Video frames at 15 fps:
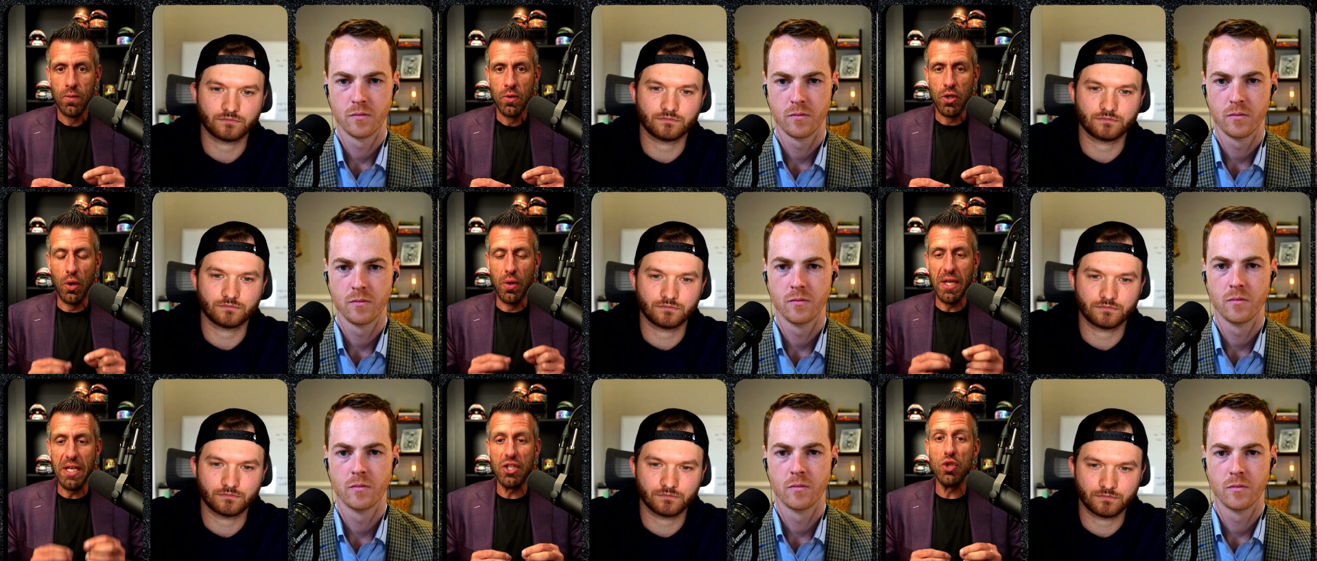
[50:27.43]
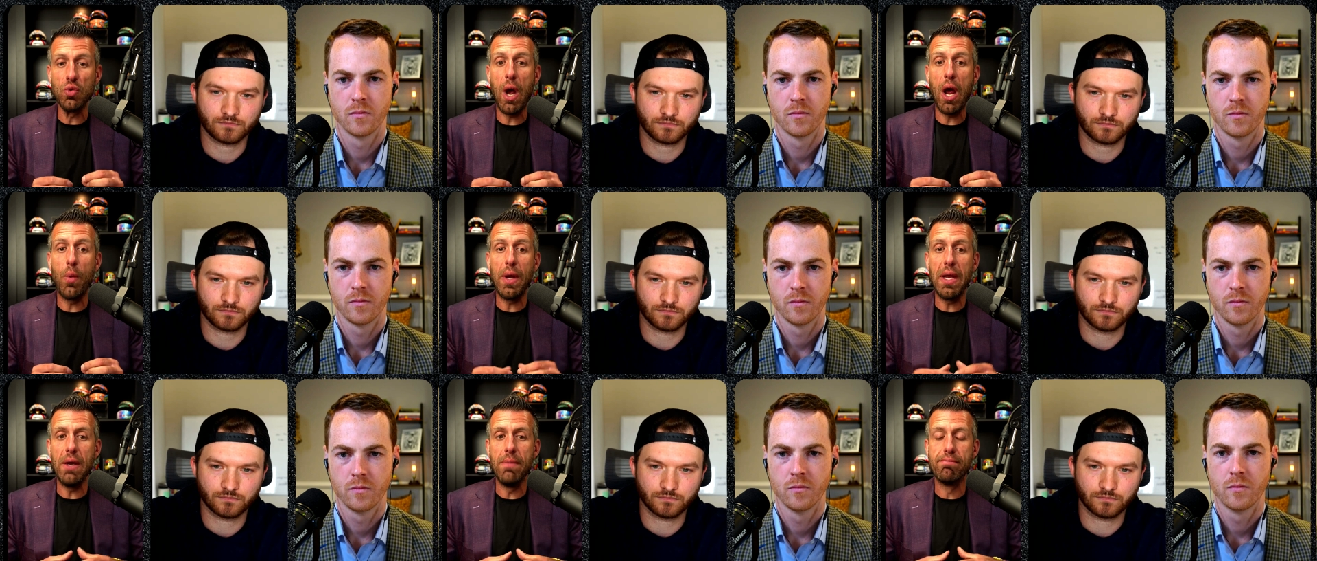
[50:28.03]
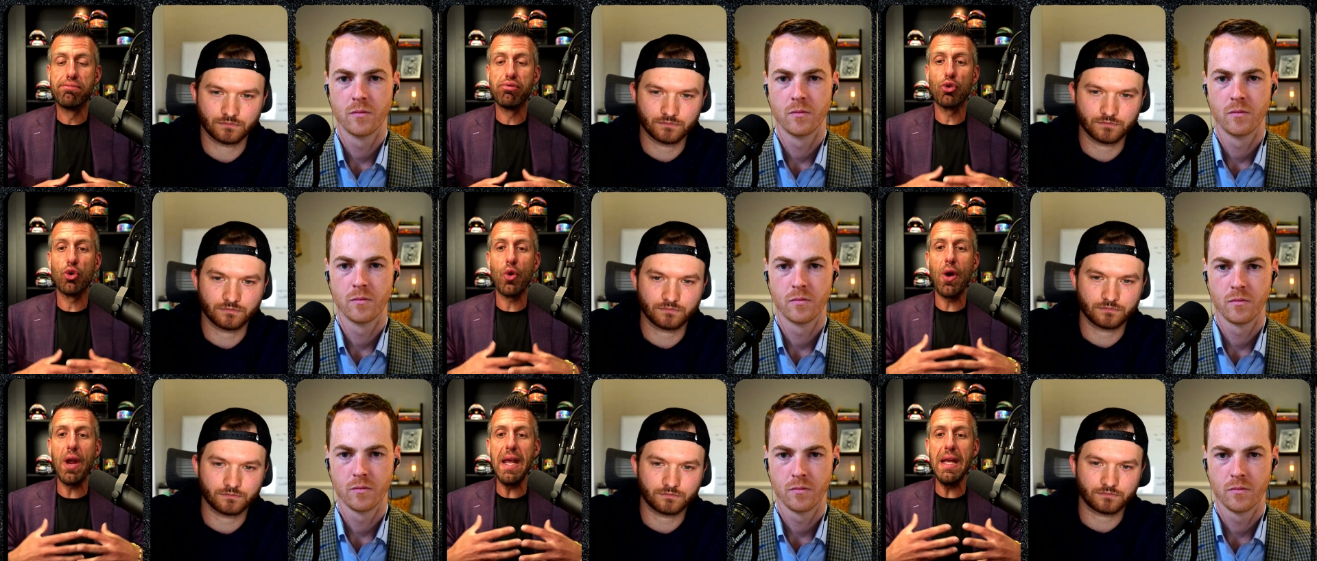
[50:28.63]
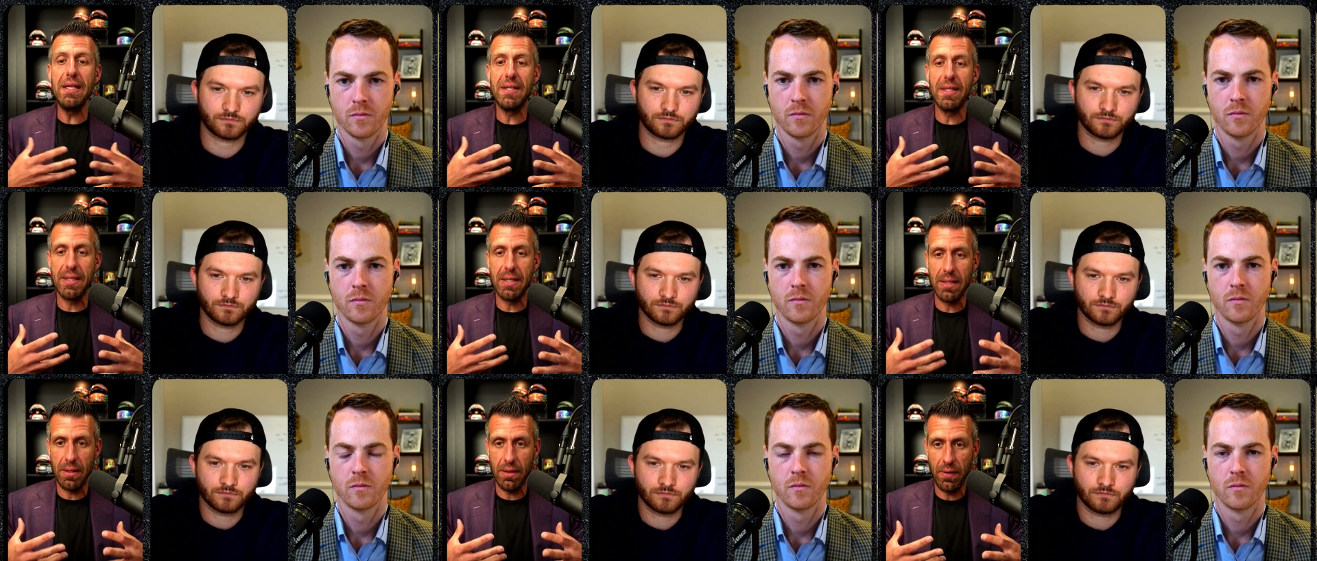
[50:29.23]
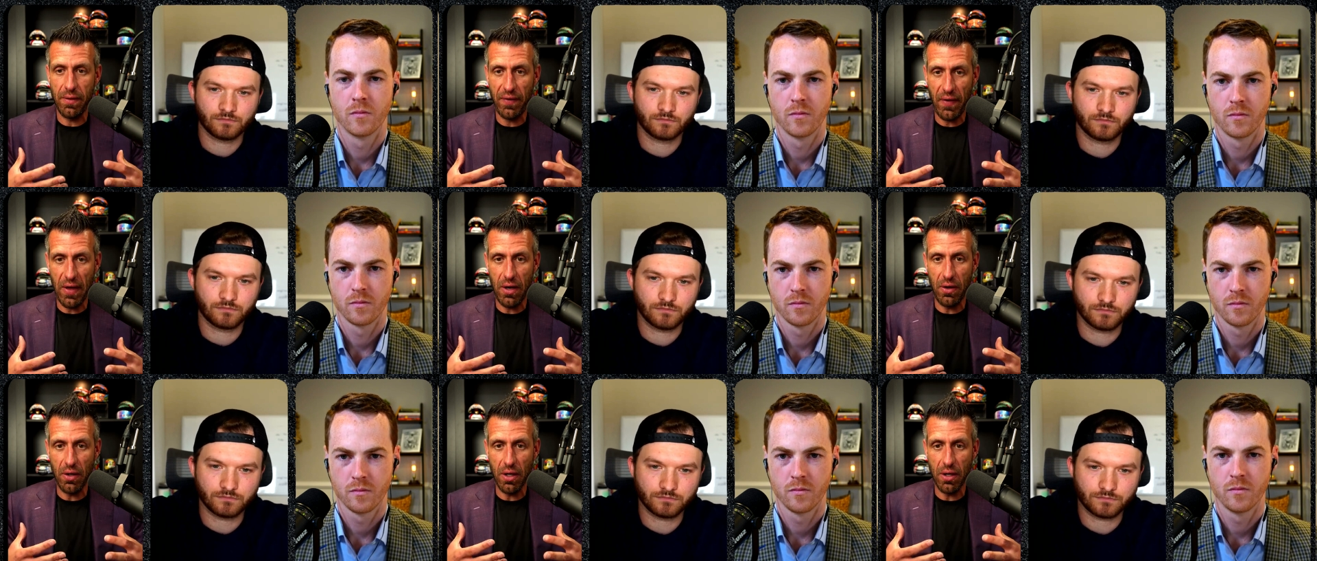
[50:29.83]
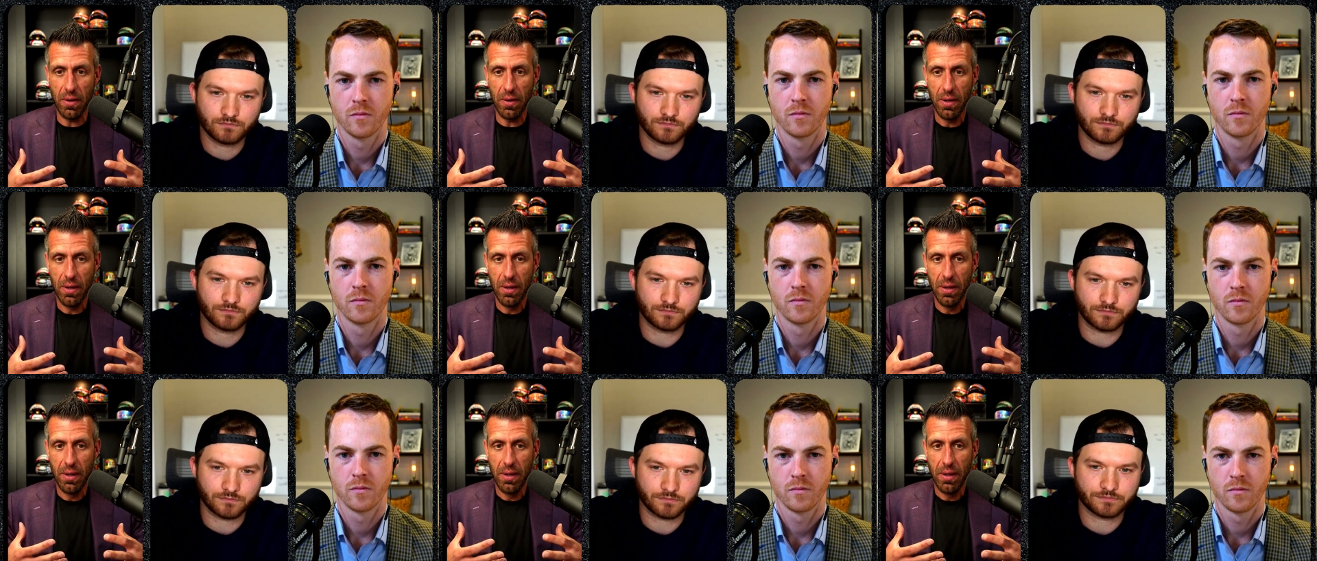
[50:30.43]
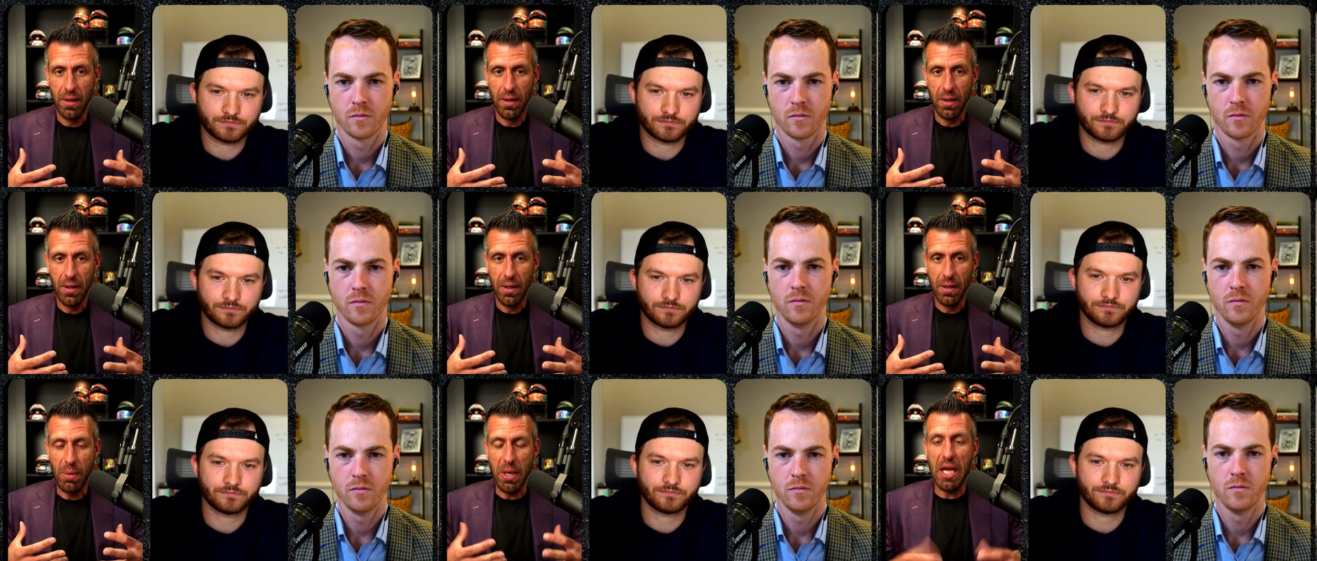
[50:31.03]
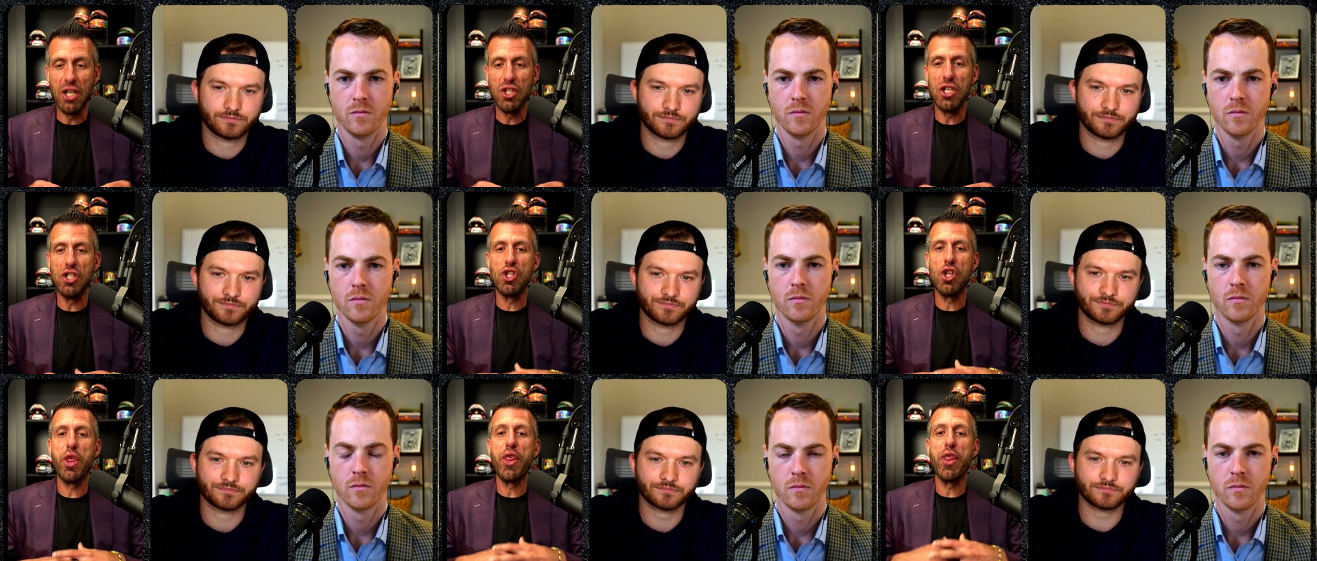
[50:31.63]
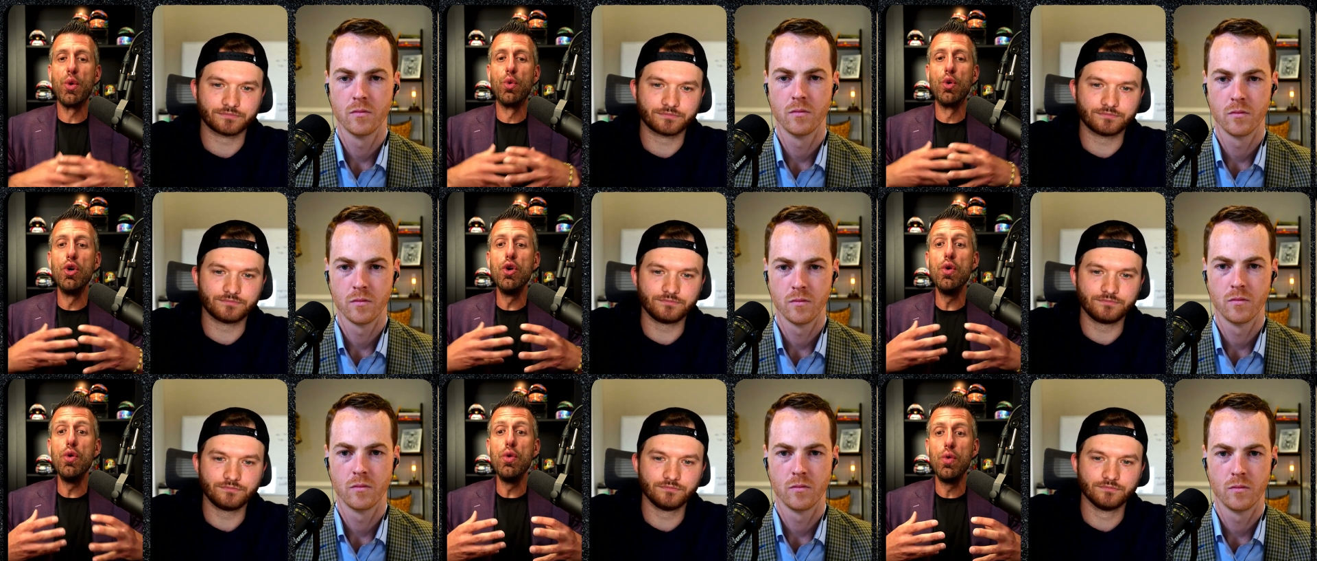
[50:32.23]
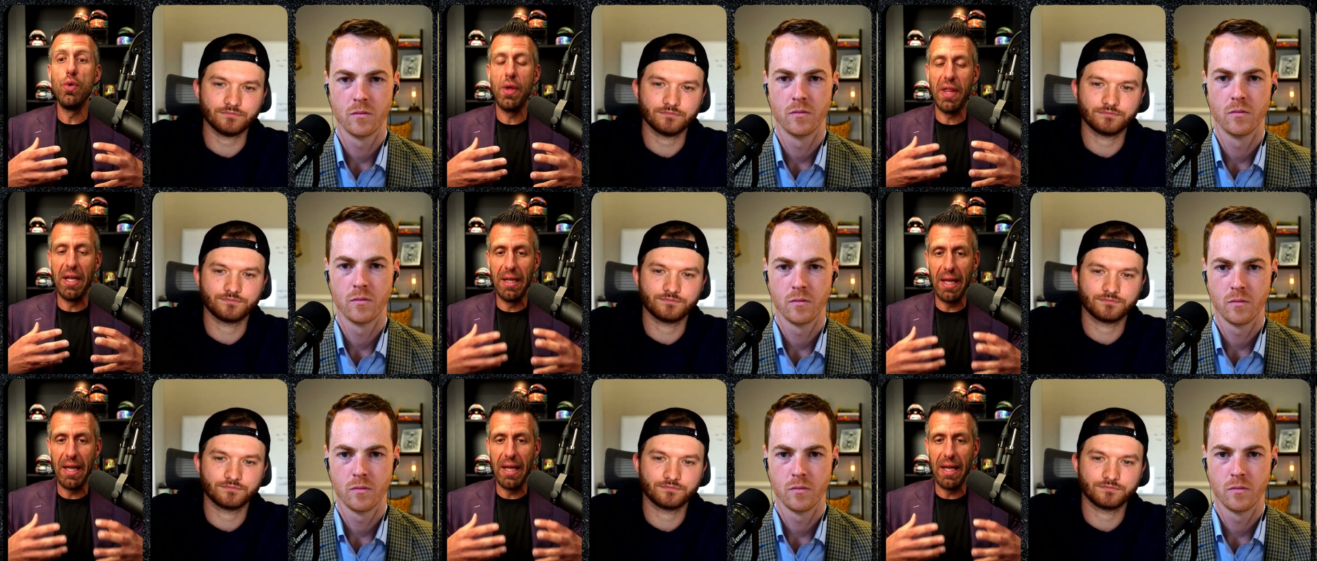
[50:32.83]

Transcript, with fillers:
Speaker 1: So this is why we embrace failure mm-hmm. because it's through the